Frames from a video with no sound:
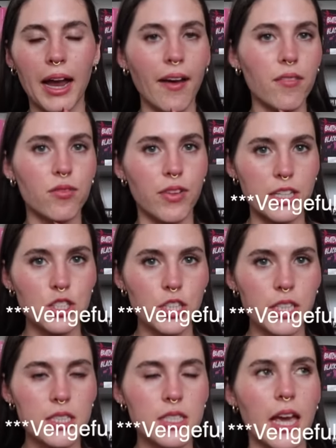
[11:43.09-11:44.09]
I have
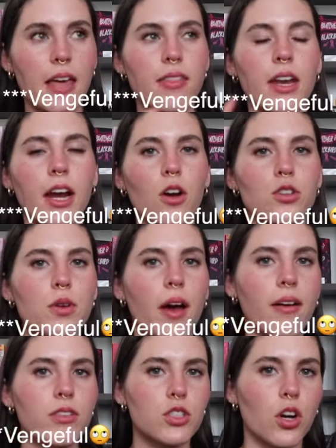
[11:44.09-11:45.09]
Vengeance and then I also
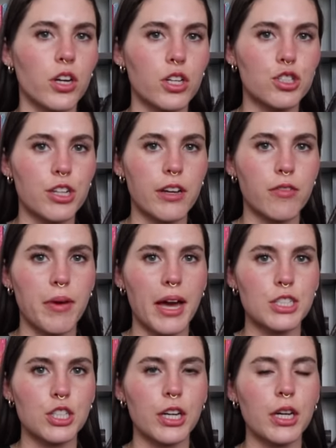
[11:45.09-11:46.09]
have A Darker Shade of
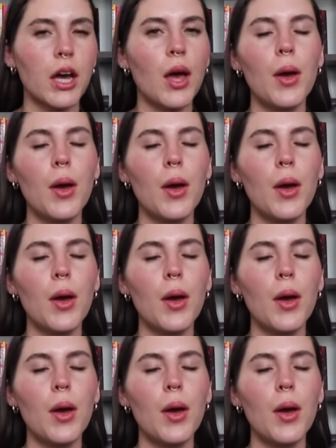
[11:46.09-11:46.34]
Magic.